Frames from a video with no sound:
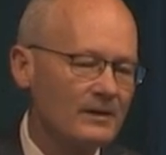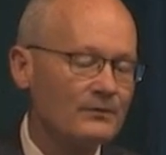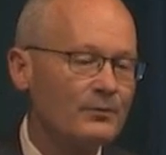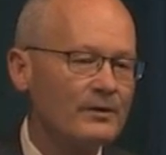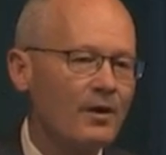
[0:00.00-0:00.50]

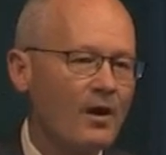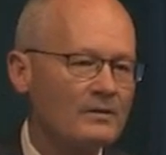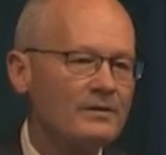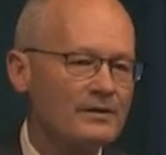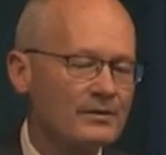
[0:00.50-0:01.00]
it's really
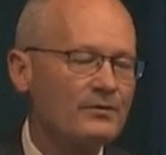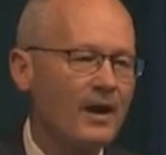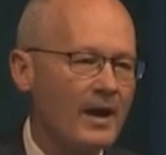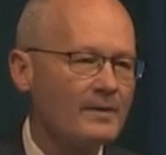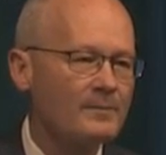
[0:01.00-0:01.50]
hard to
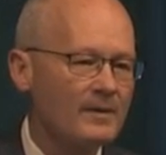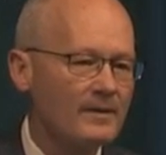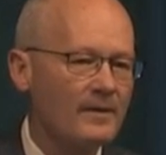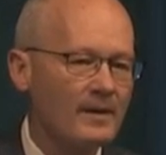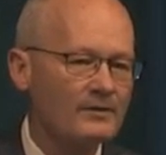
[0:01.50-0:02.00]
describe
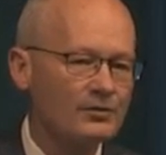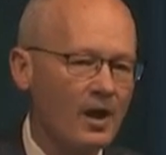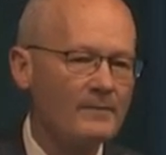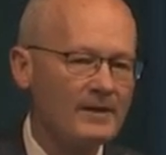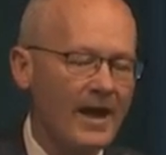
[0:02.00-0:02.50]
the
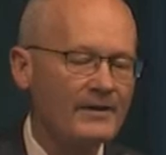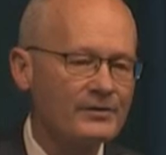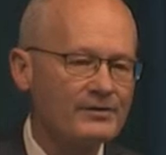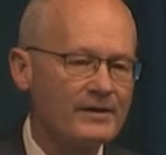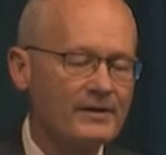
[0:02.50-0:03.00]
job that
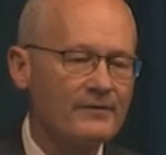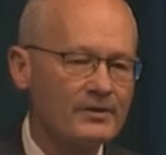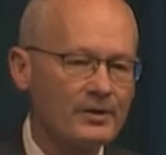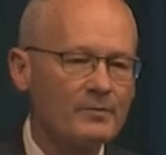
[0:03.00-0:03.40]
Ashley does every year,